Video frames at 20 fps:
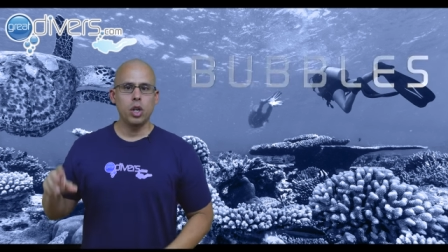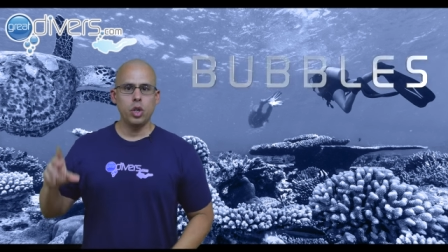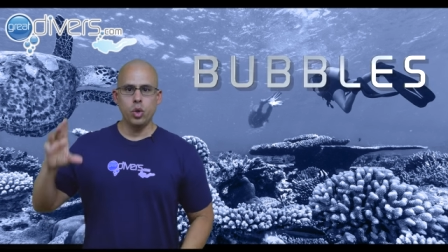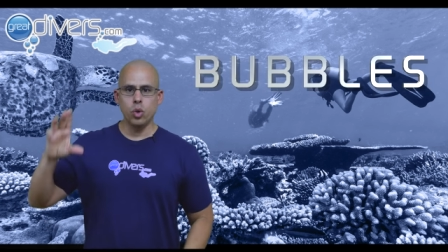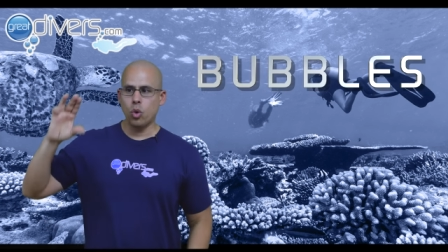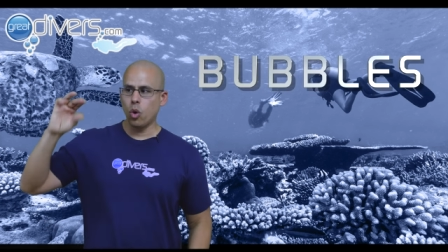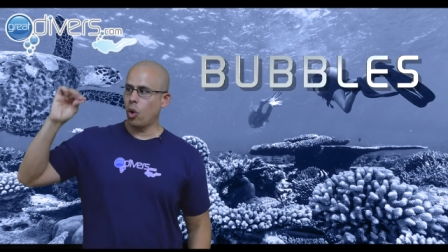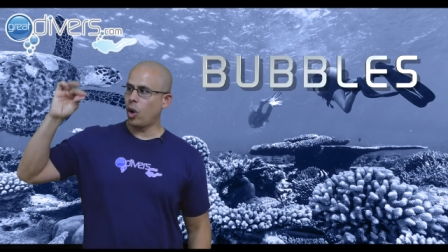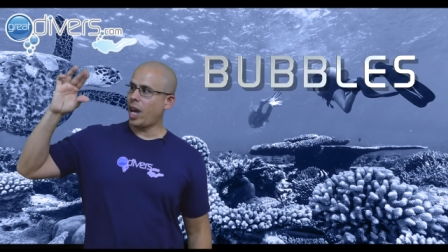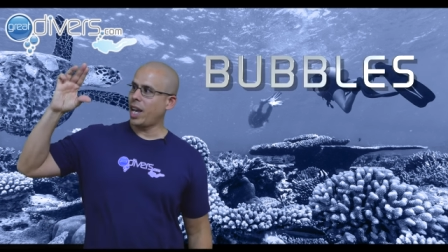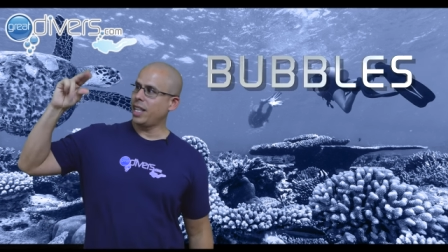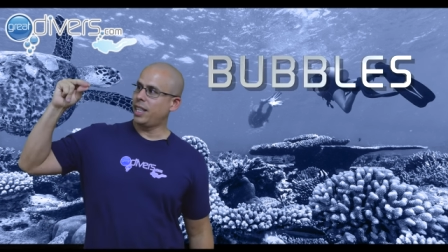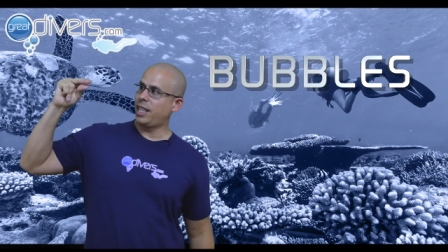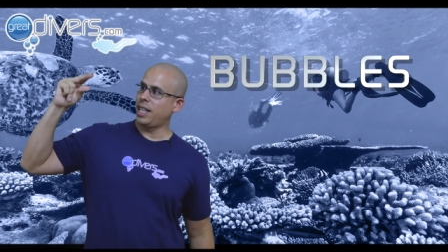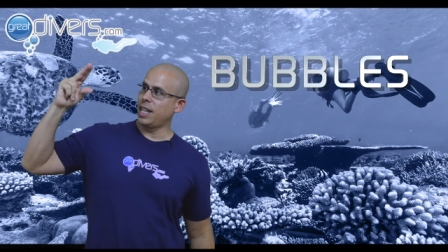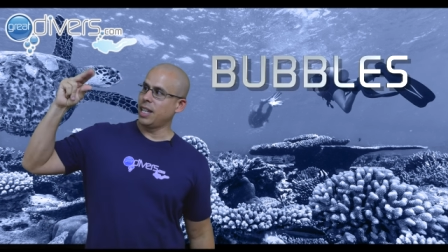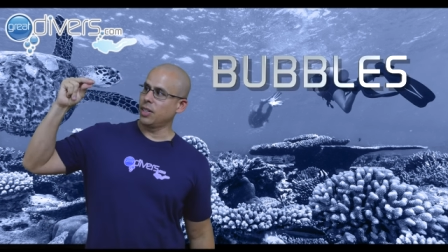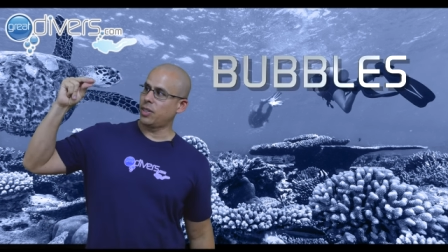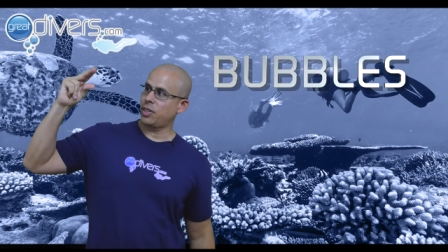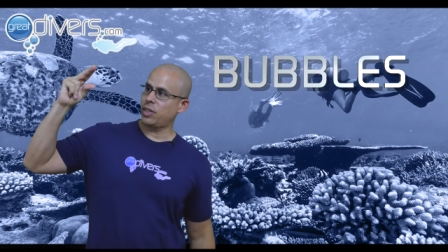you go like
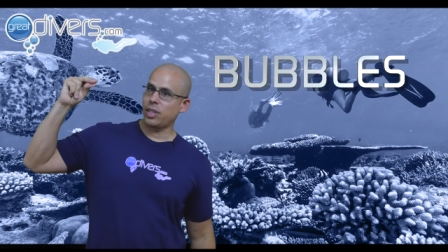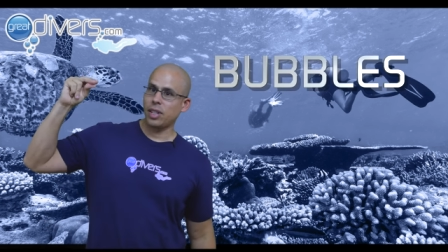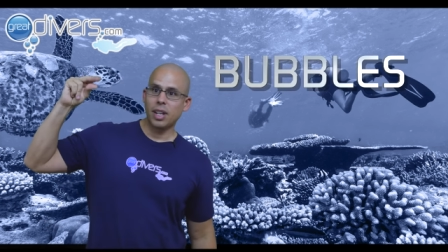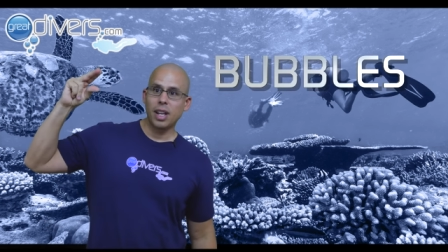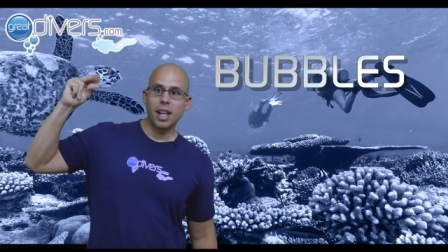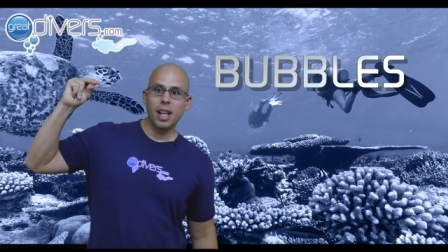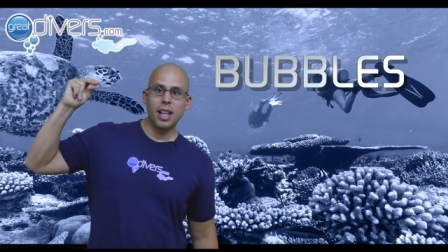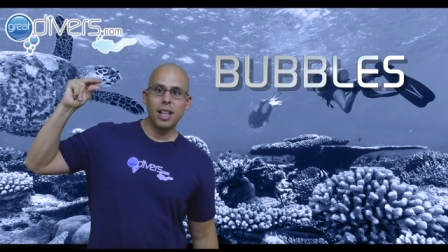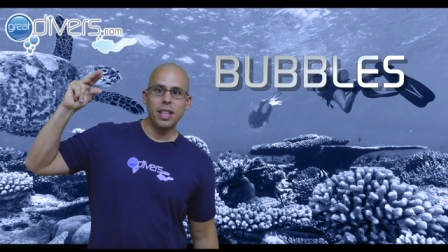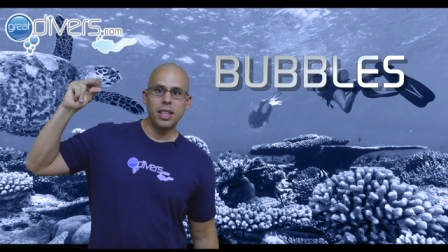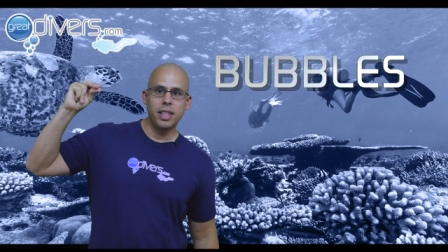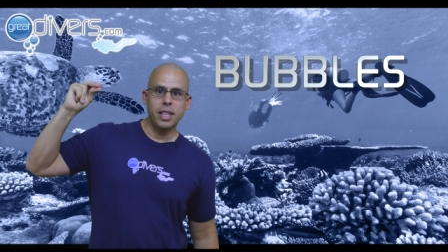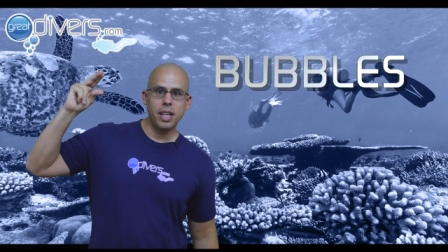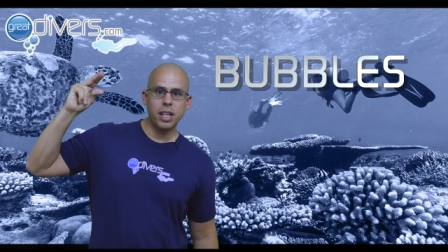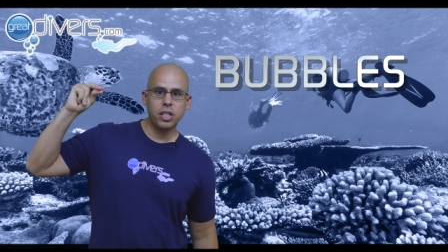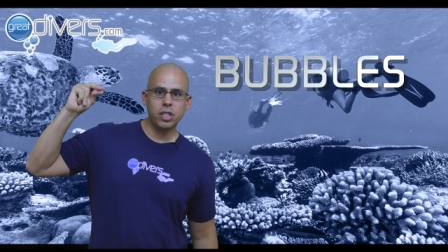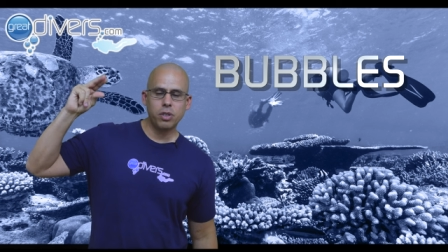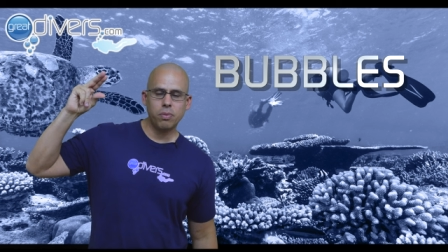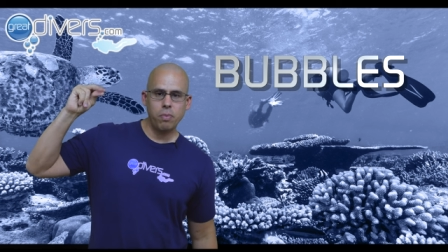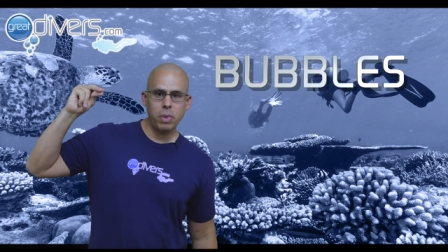this.
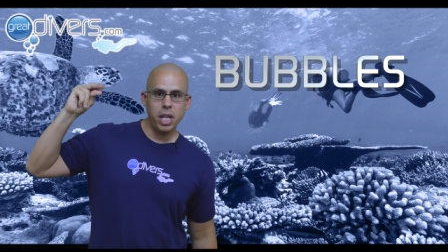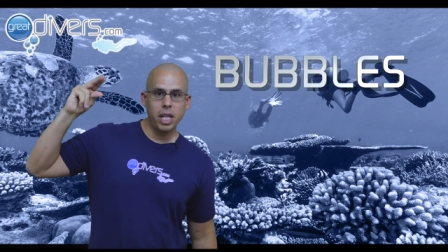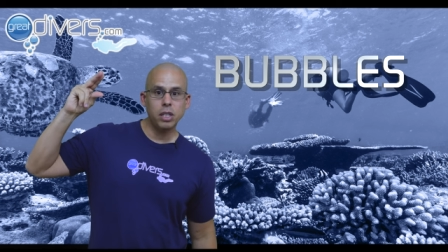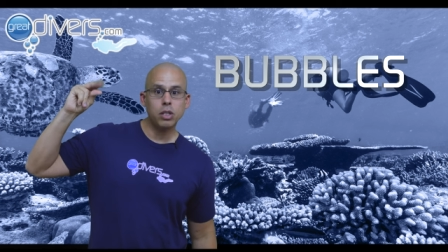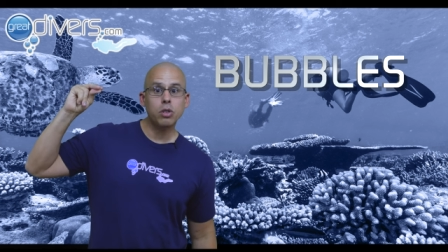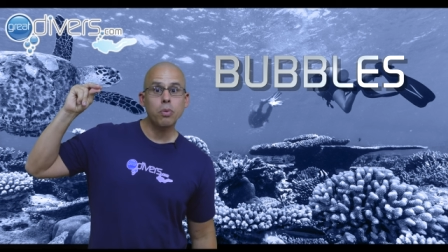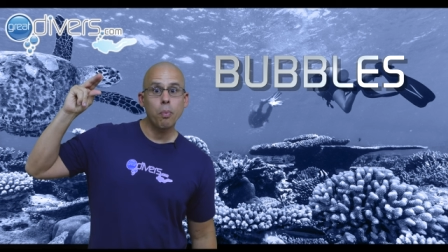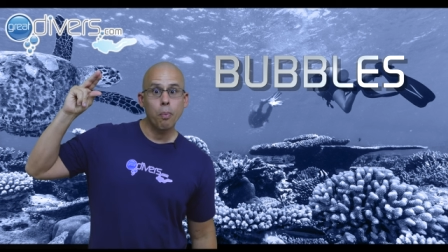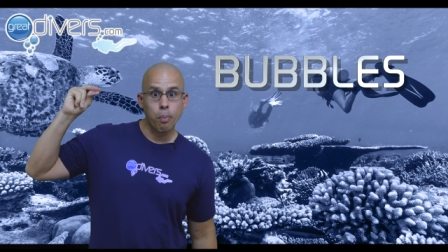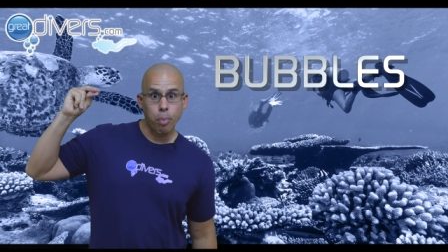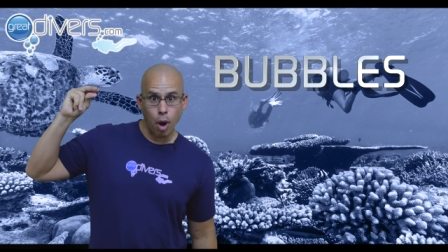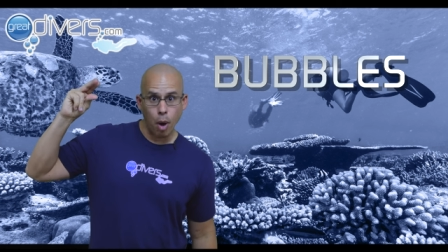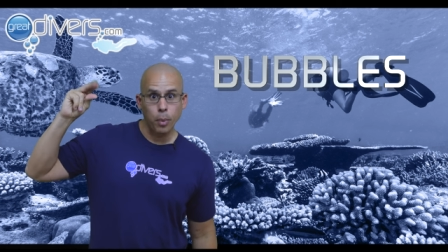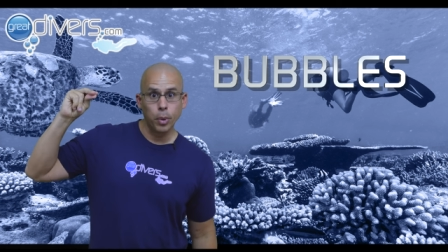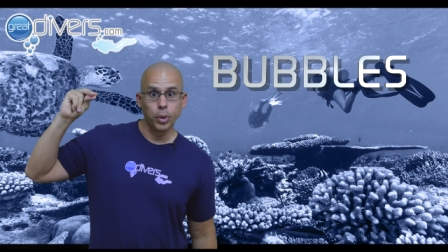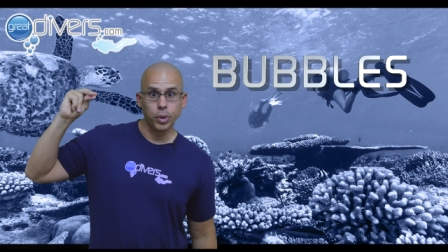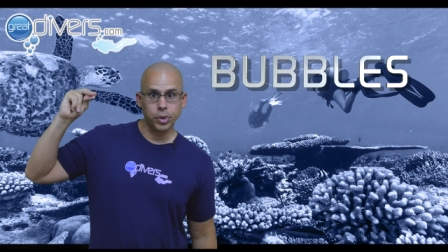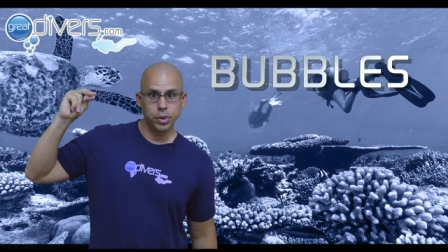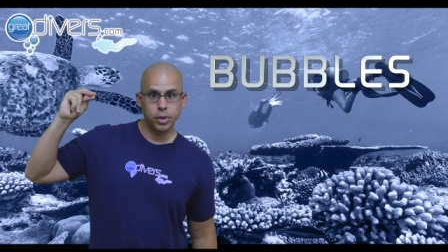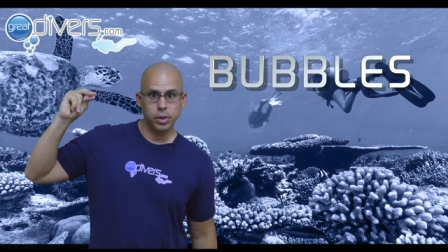This means
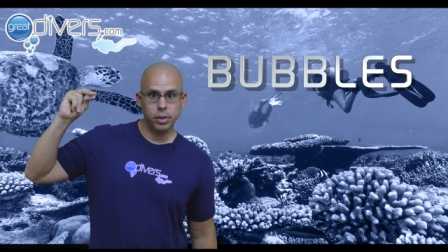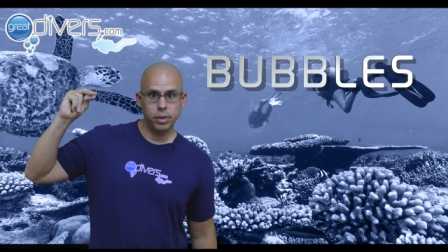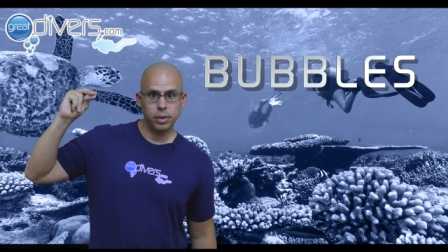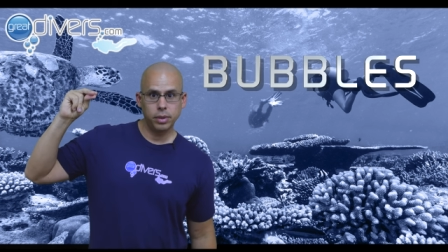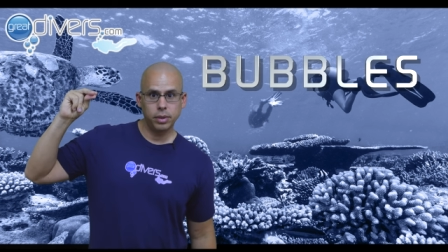bubbles.